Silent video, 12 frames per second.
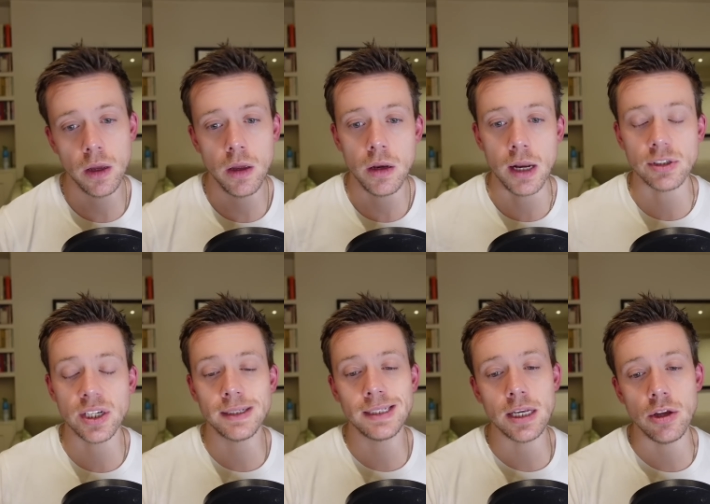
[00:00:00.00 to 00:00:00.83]
Now, to
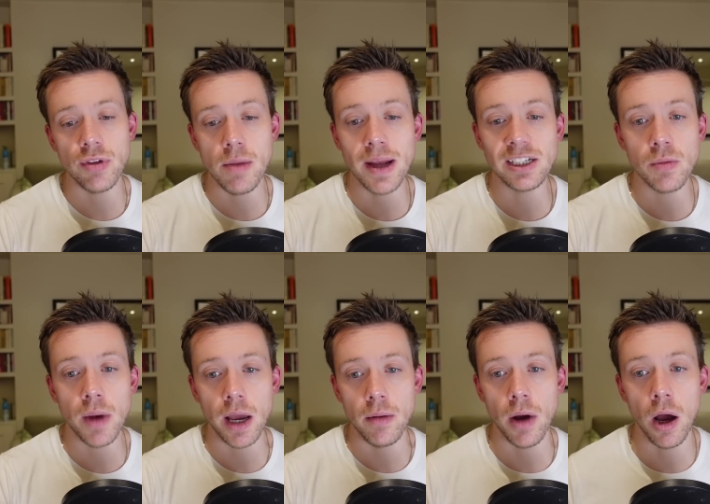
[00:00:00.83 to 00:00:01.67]
continue, they mention
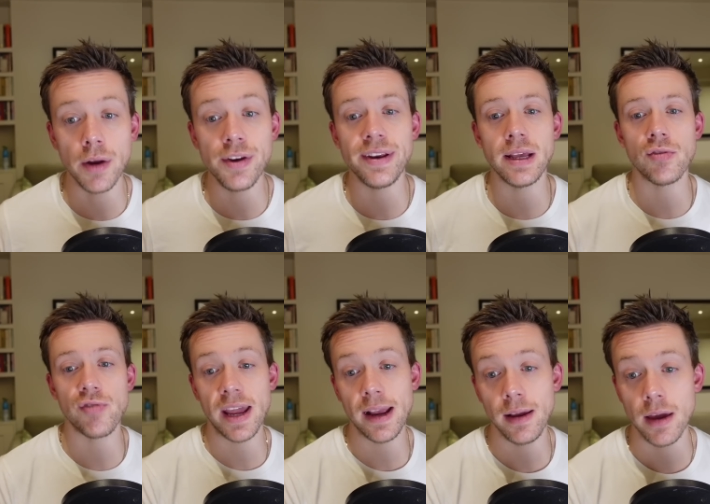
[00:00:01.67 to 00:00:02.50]
Myanmar, and indeed the
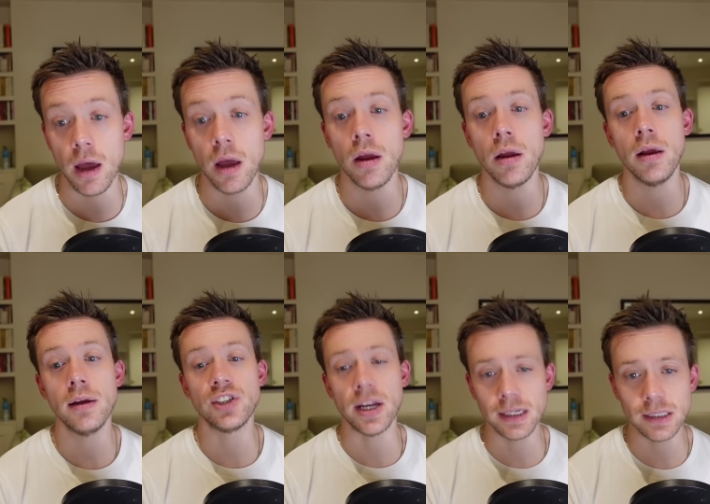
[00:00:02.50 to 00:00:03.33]
Rohingya
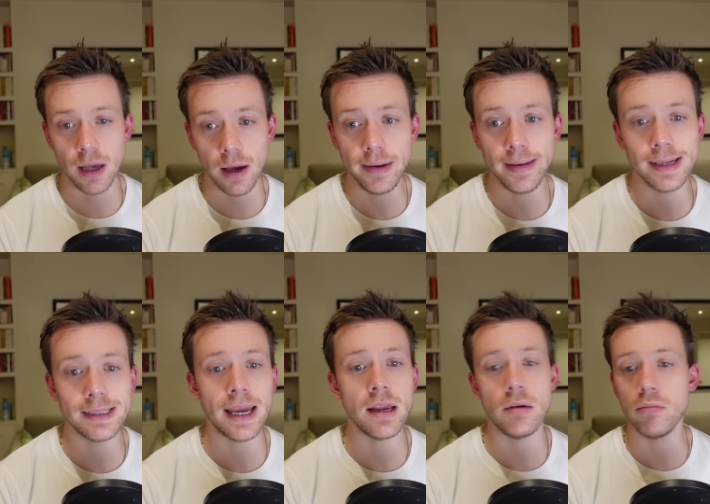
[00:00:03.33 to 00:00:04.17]
genocide is
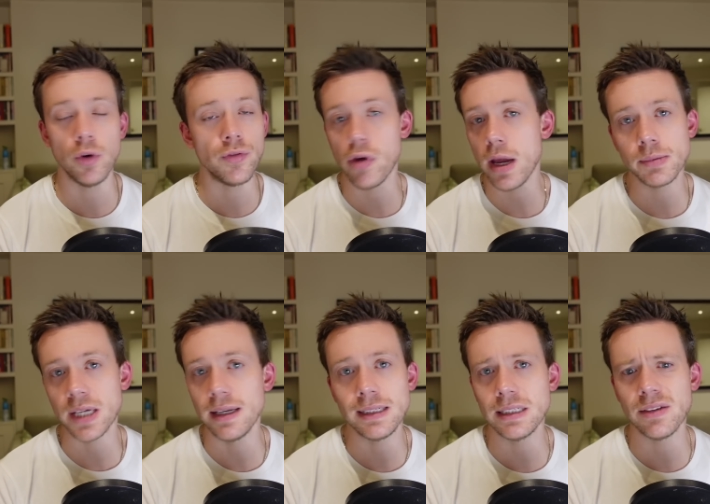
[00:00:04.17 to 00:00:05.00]
one of the great
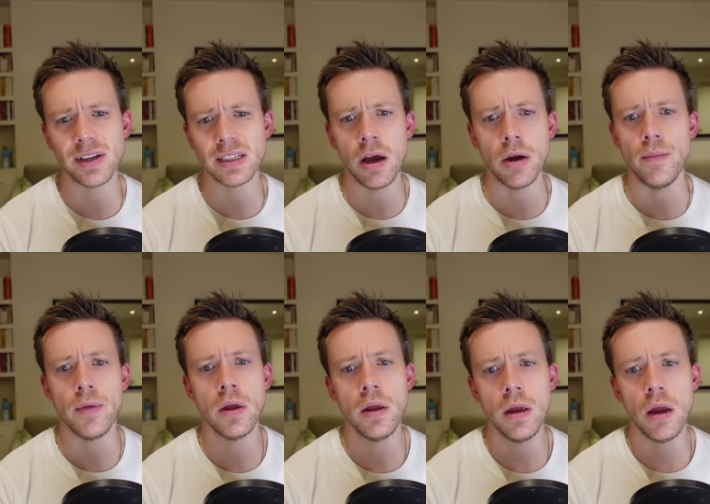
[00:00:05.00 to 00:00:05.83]
obscenities of our time.
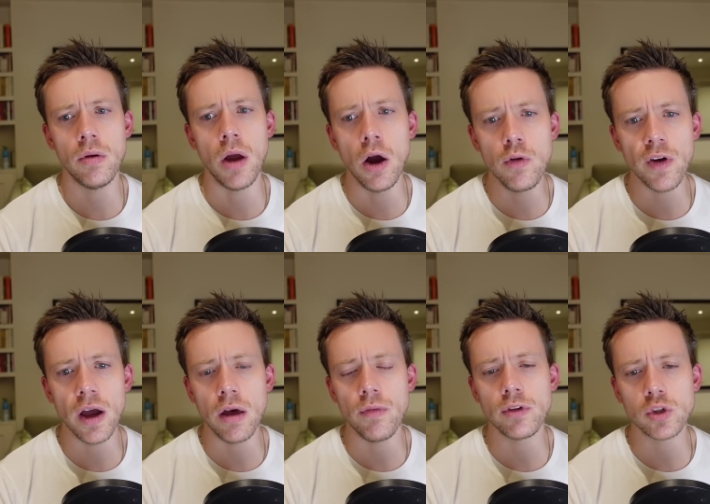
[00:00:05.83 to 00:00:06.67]

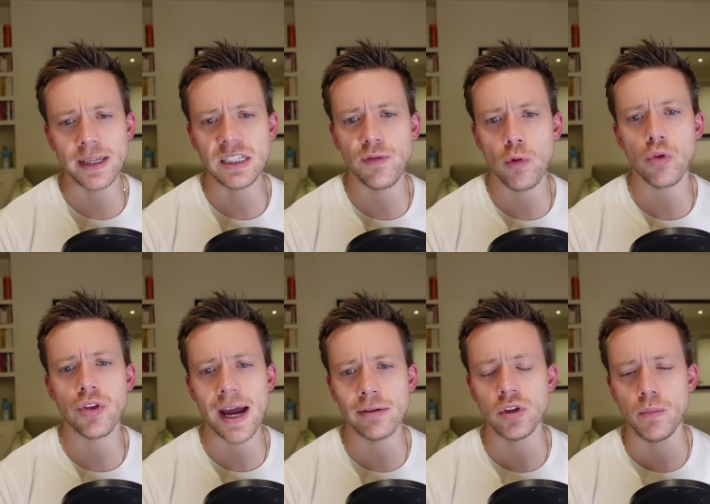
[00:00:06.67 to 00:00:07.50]
Over
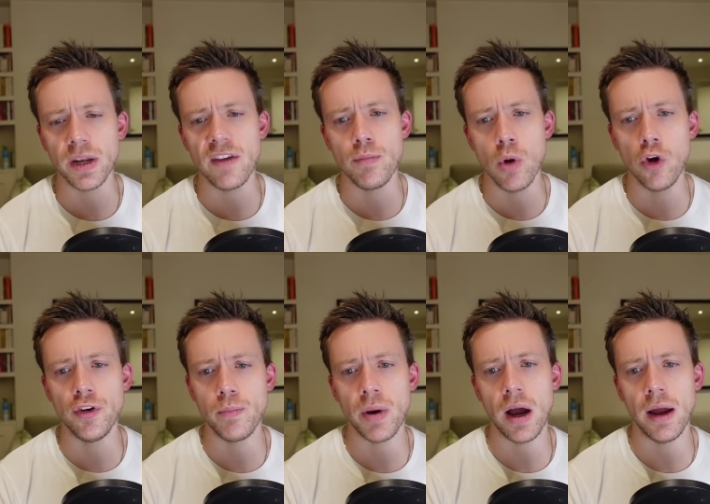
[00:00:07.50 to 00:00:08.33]
24,000 believed
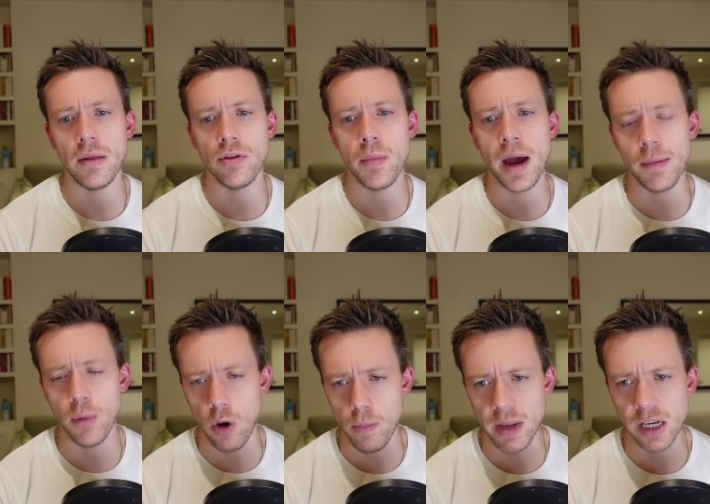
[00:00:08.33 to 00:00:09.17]
murdered by the
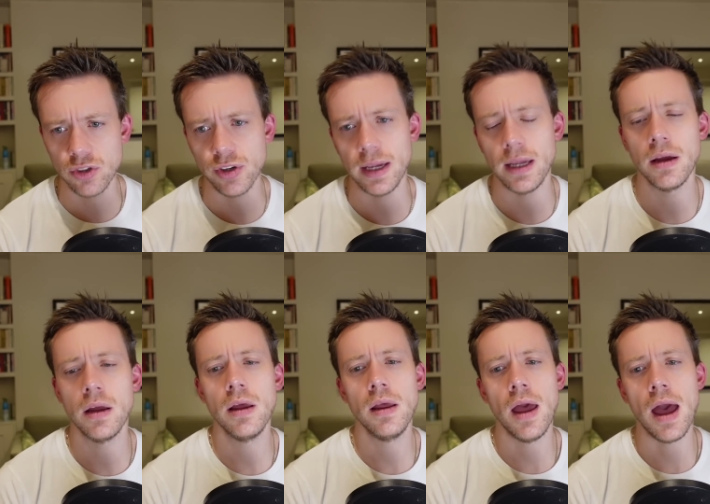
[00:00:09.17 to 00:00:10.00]
Myanmar military
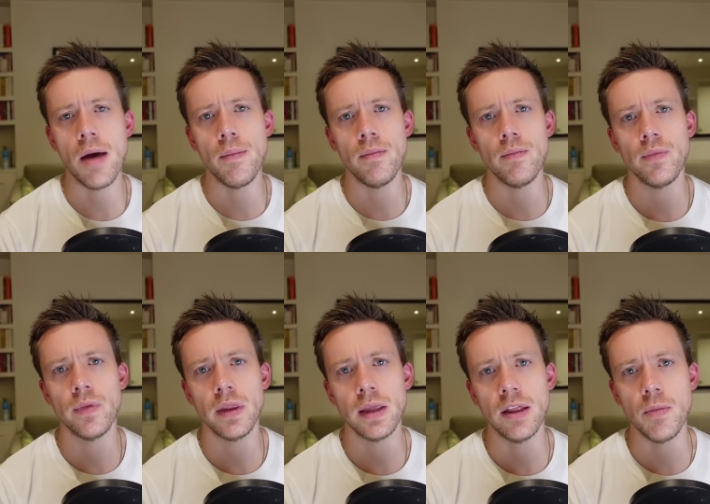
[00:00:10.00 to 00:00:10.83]
in
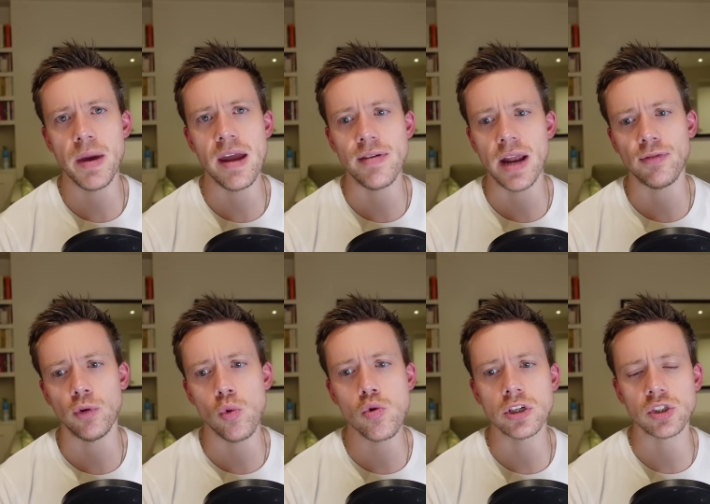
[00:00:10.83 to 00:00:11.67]
the period after
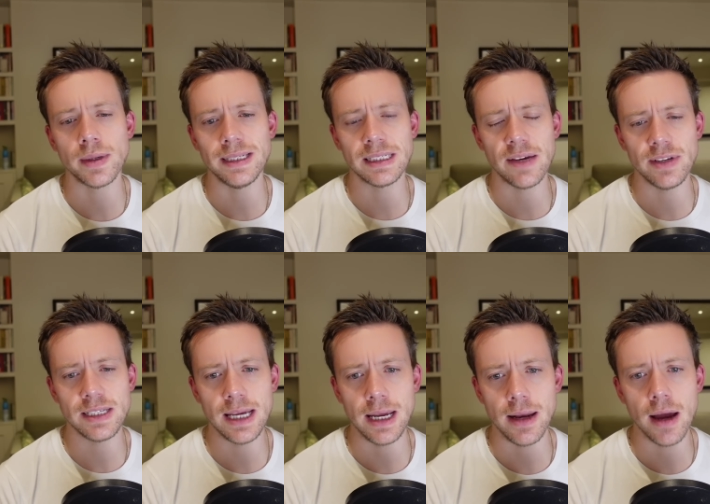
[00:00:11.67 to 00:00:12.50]
August
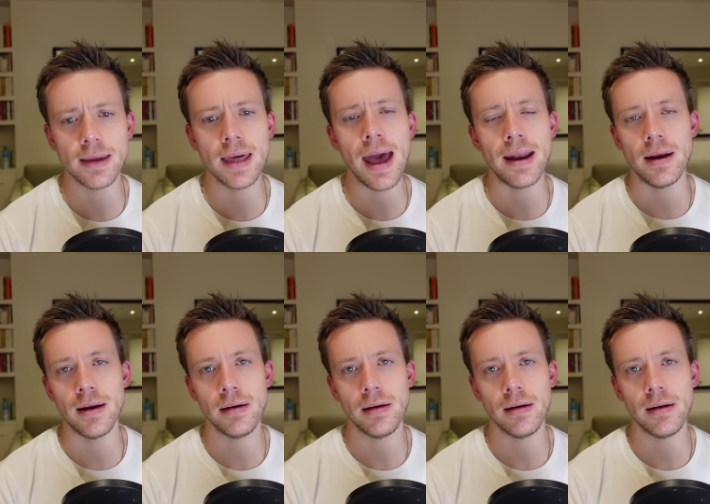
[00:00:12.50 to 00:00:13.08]
2017. Now, again,